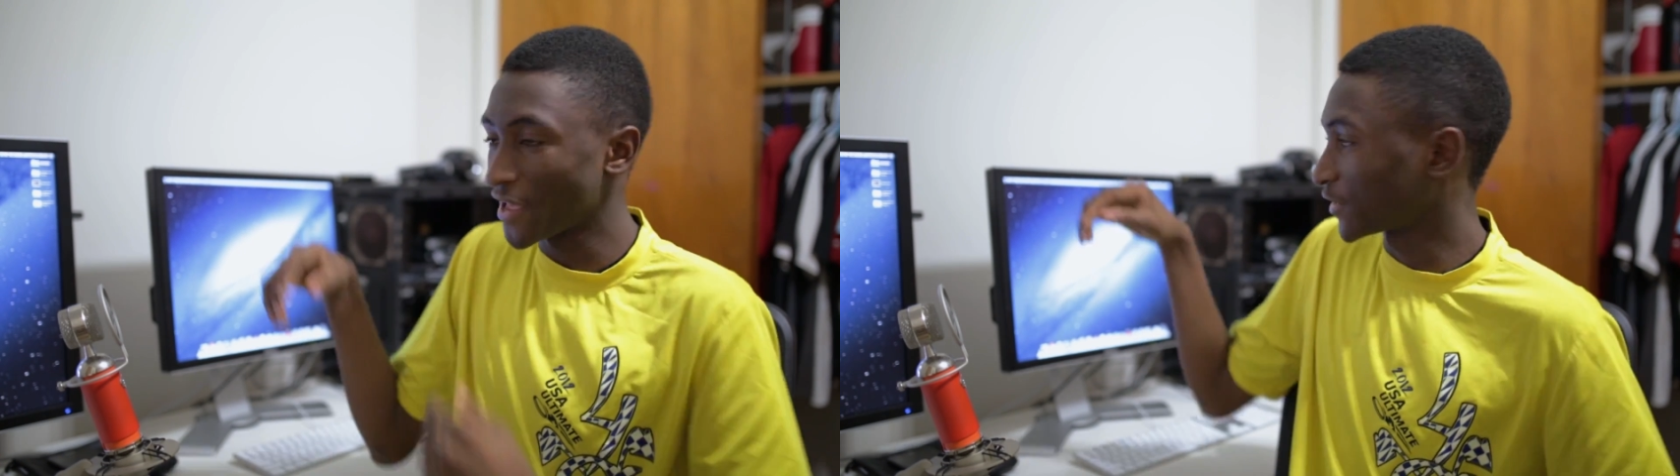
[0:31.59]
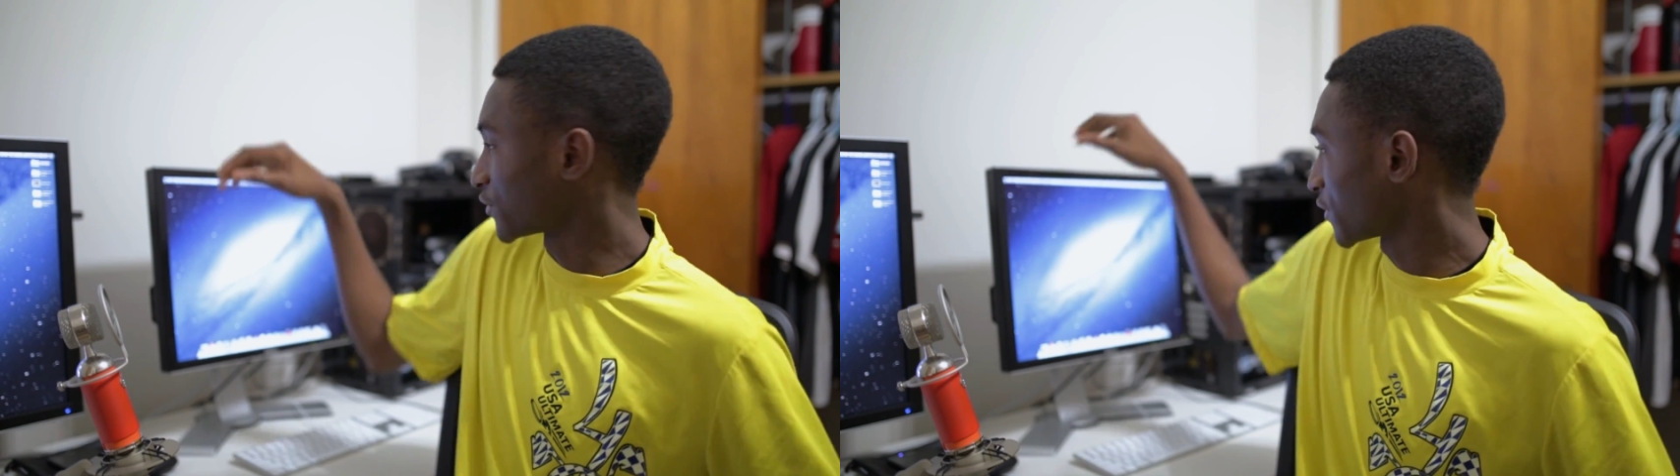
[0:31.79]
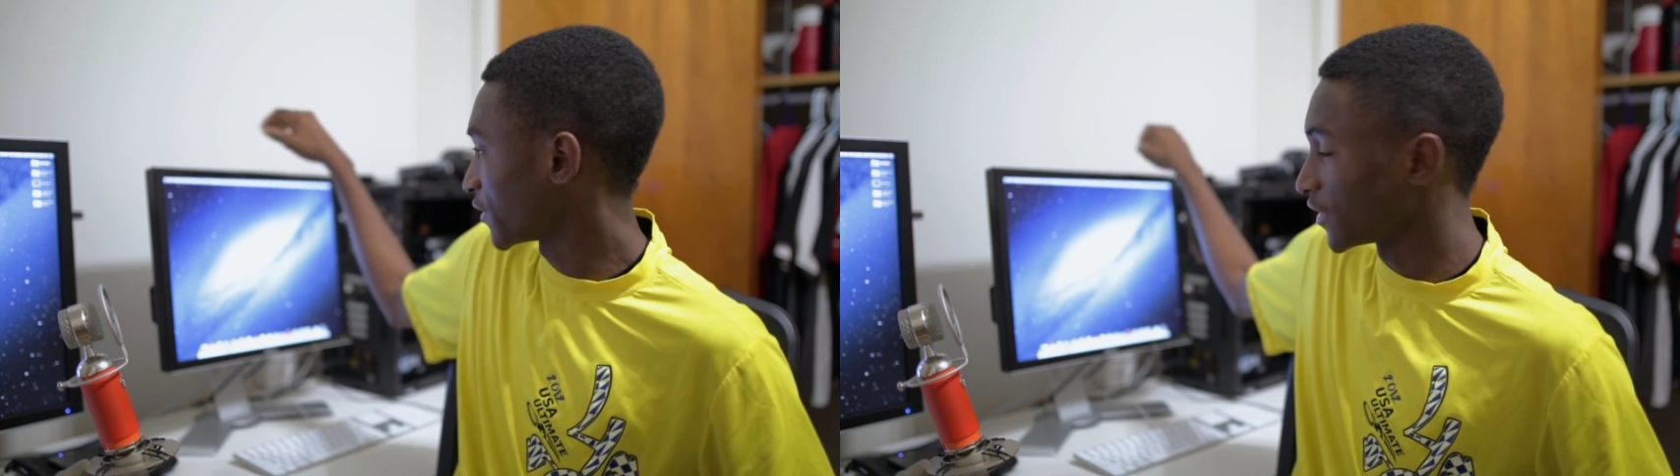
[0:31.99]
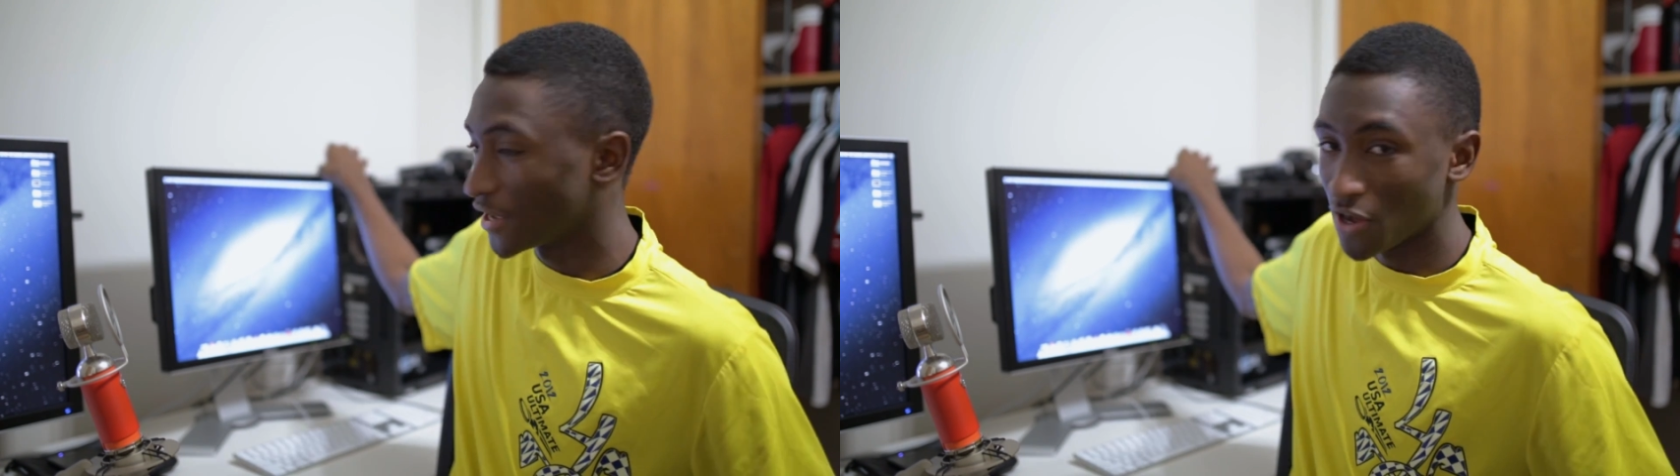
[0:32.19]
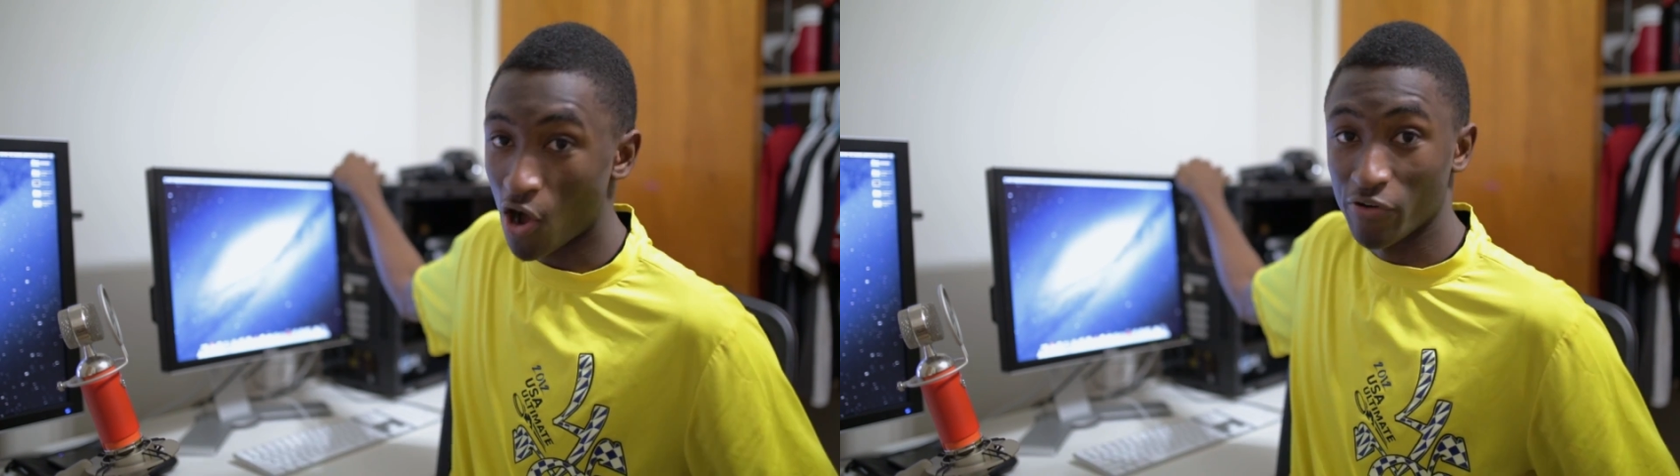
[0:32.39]
actually
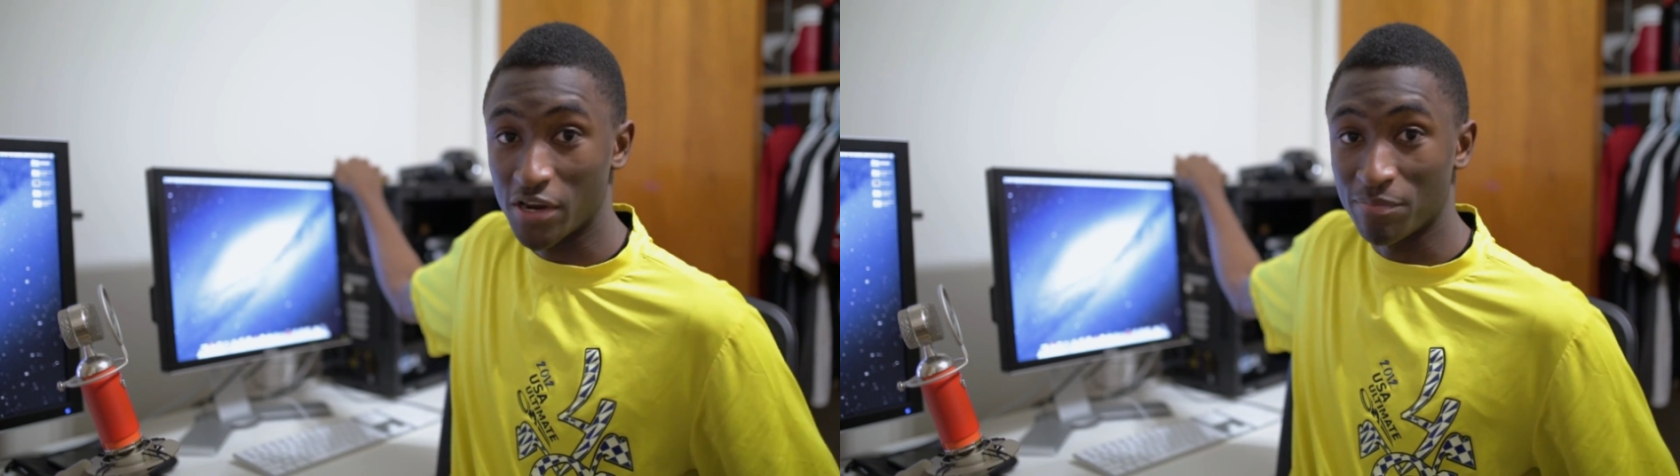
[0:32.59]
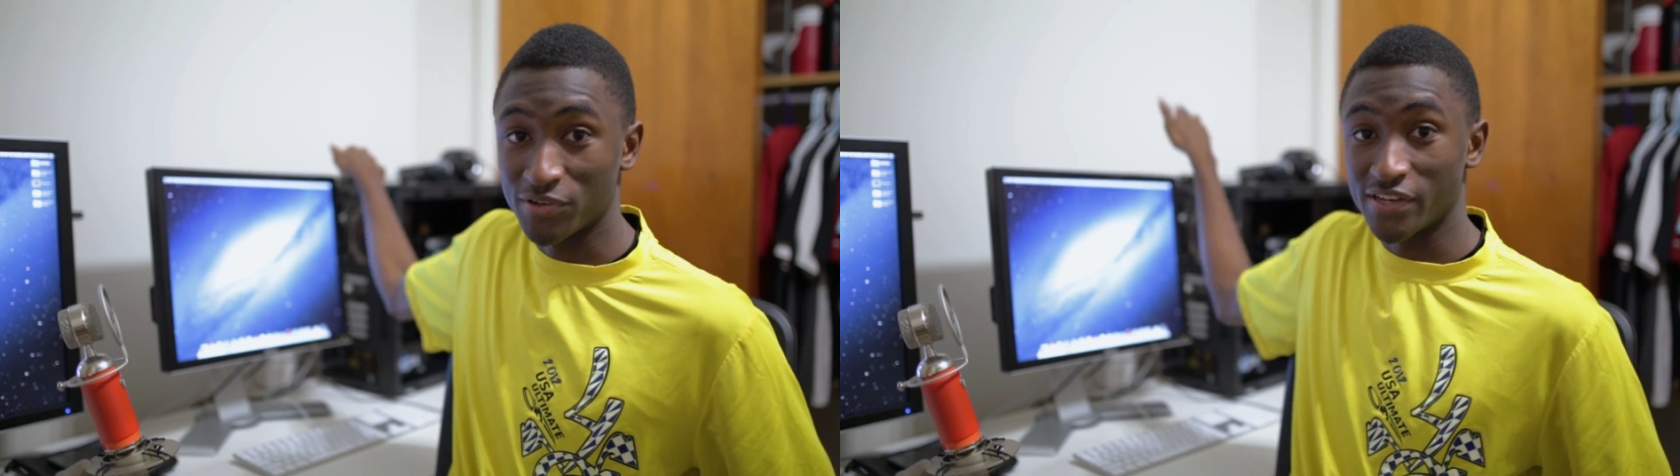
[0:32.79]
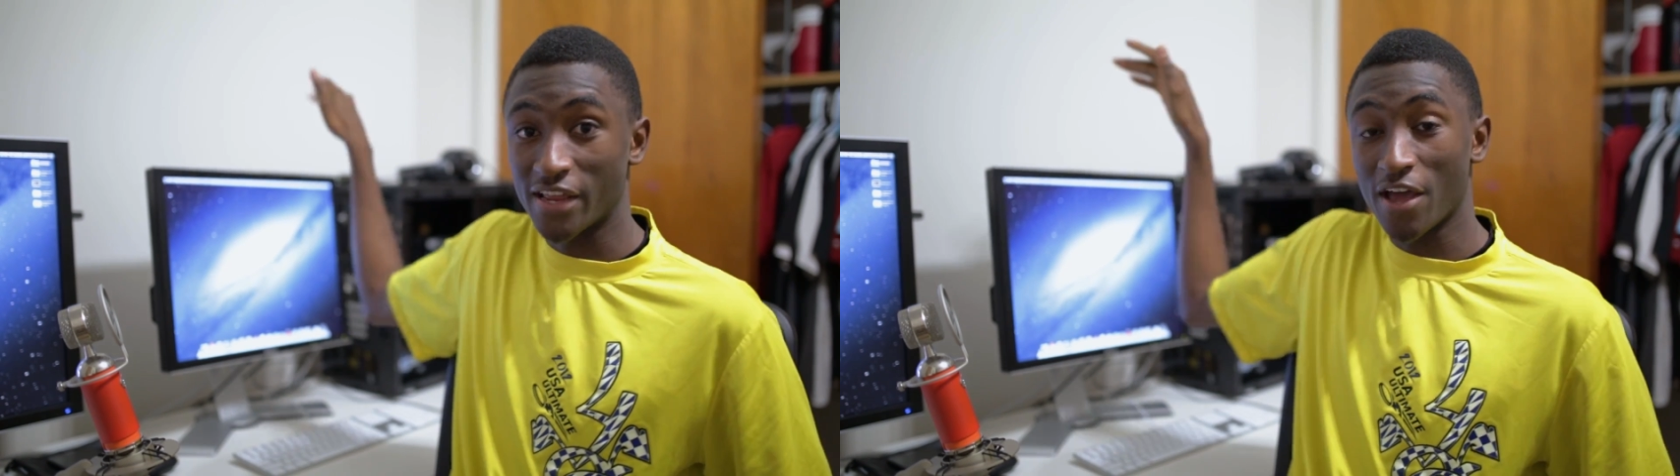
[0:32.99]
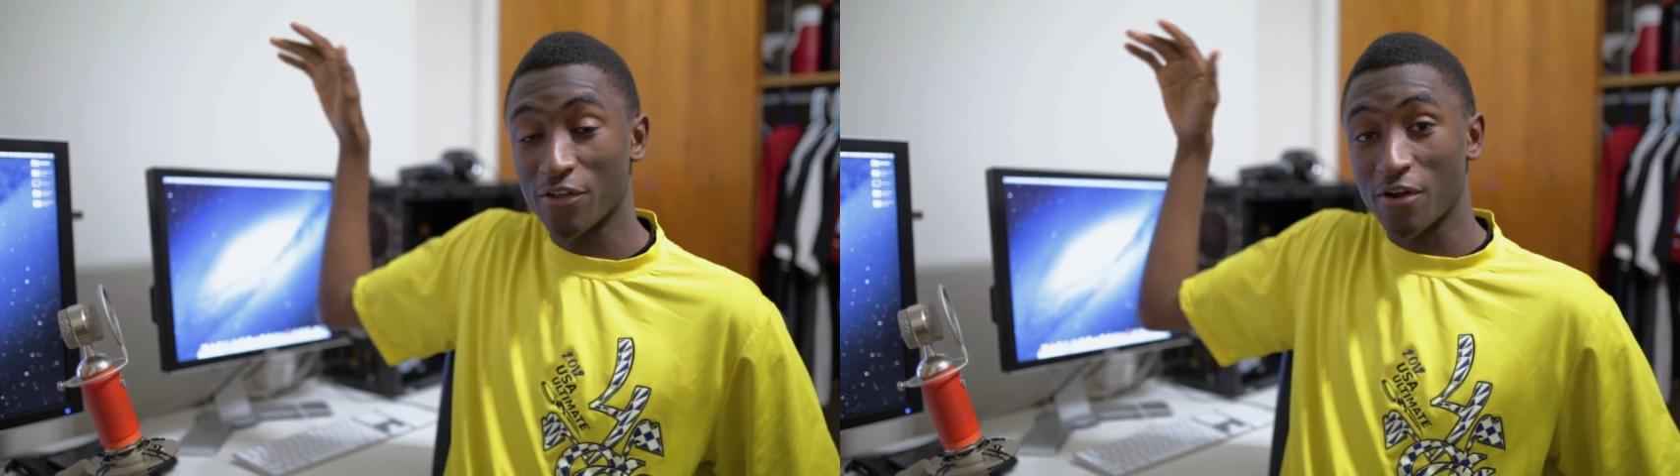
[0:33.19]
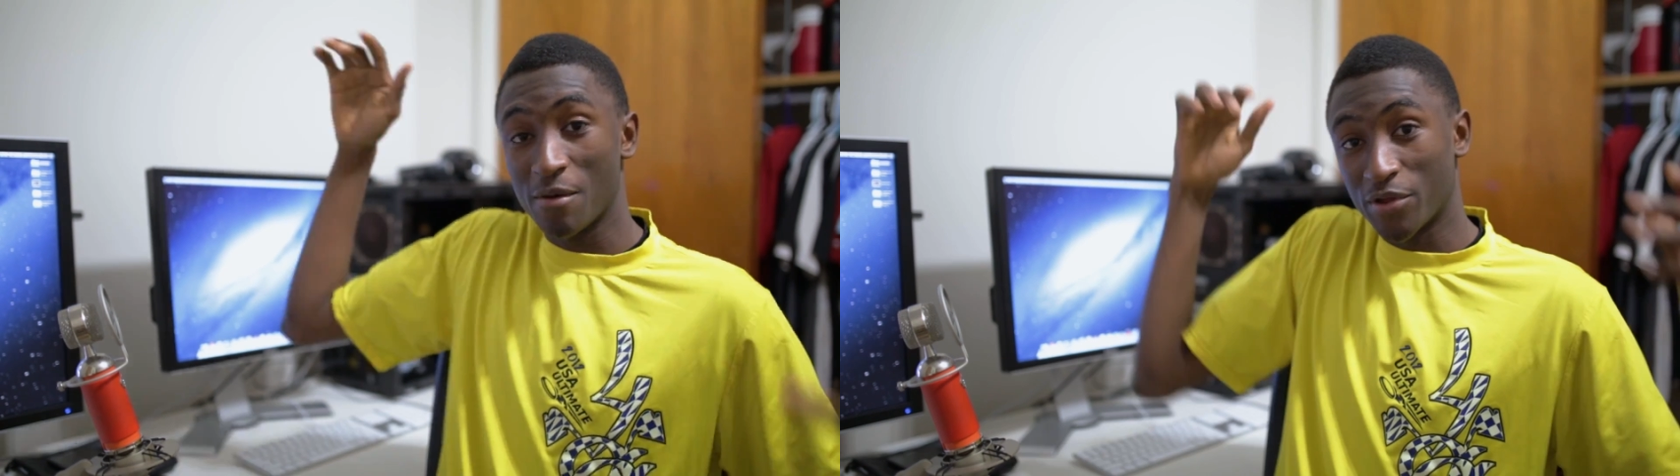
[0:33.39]
already put together,